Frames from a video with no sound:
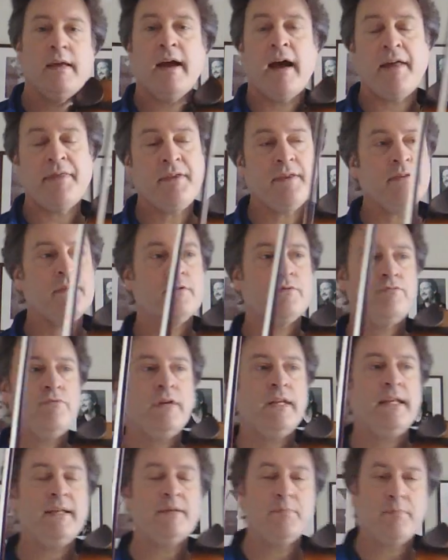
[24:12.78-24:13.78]
I think the
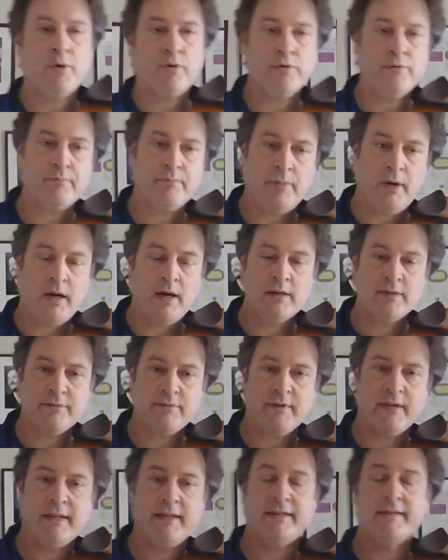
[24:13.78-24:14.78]
really important part of
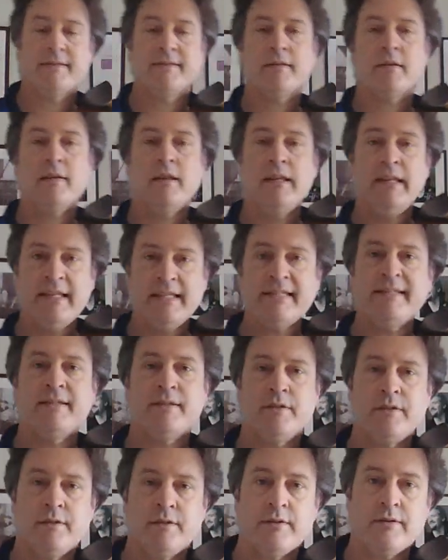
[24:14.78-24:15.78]
it is listen
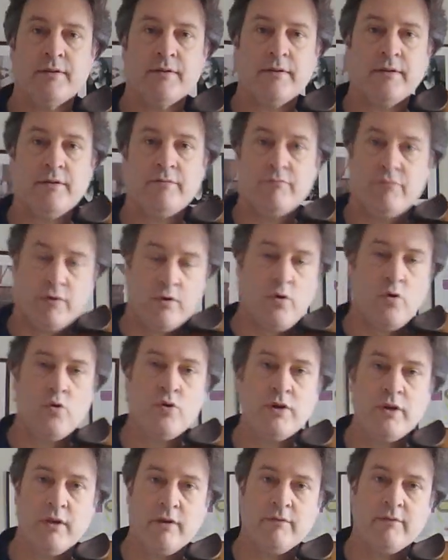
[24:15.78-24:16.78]
to the
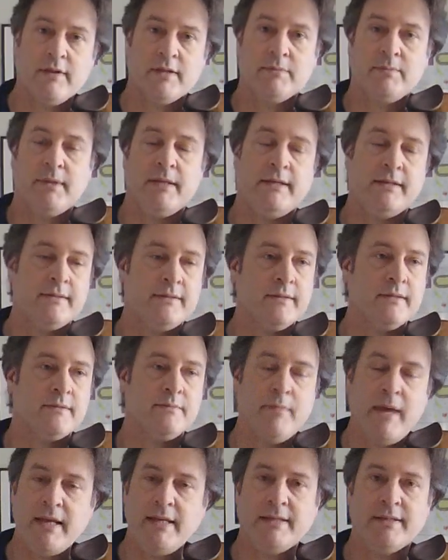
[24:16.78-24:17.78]
recording of this piece as
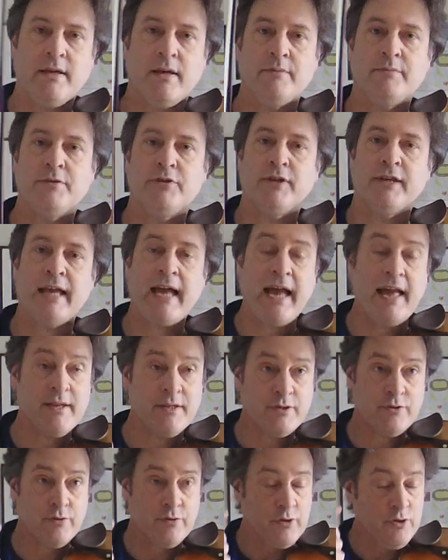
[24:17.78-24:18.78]
many times as you can
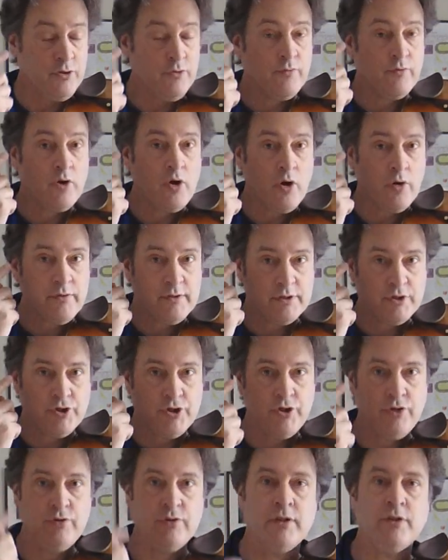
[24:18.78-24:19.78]
so that you've got this
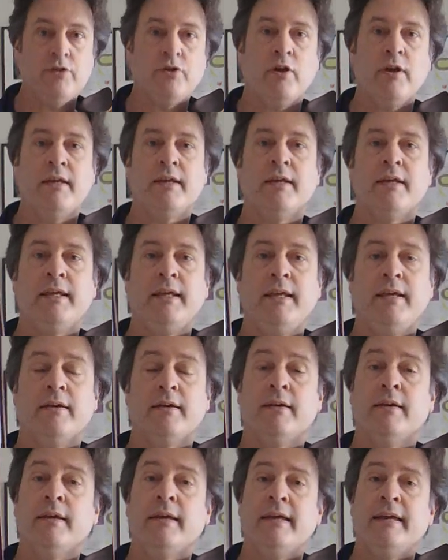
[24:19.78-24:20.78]
tune in your inner ear,
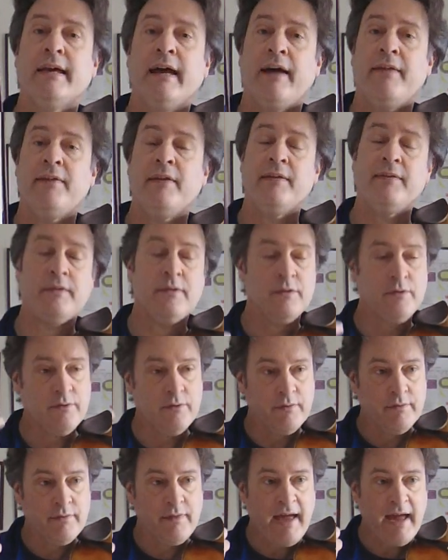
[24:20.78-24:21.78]
and then
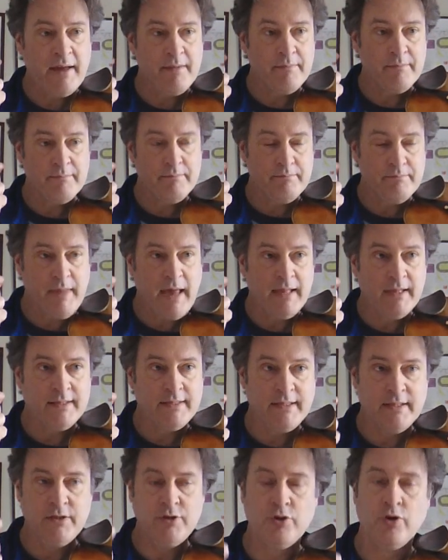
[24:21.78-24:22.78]
that
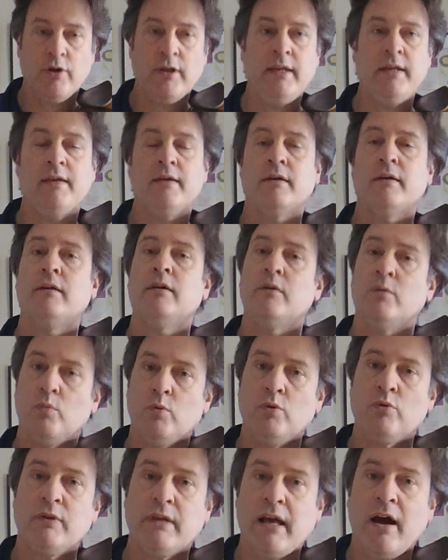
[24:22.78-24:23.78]
melody in your ear
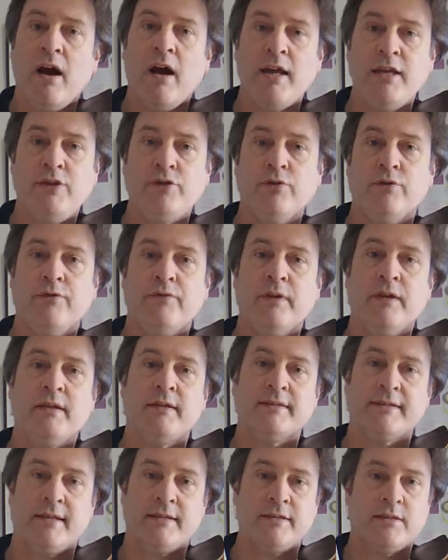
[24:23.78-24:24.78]
will guide your
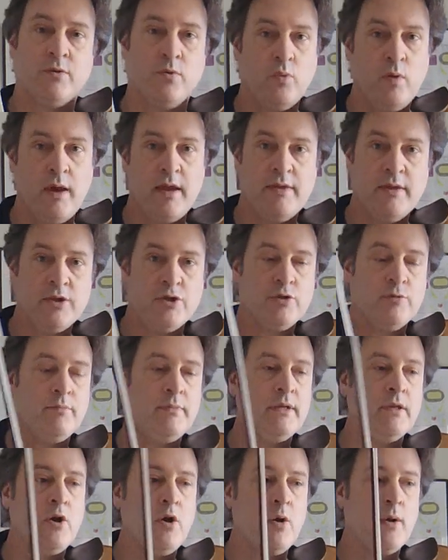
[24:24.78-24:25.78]
fingers as to where they should
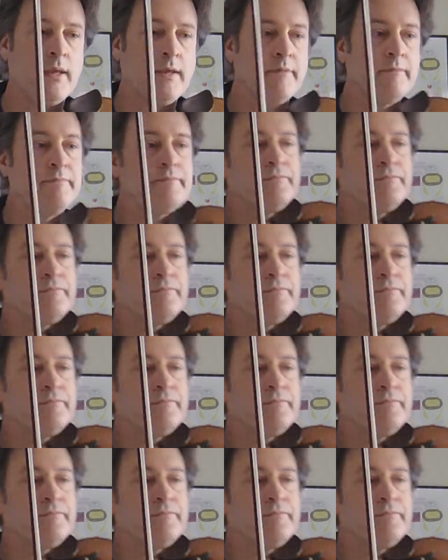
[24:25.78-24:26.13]
be going.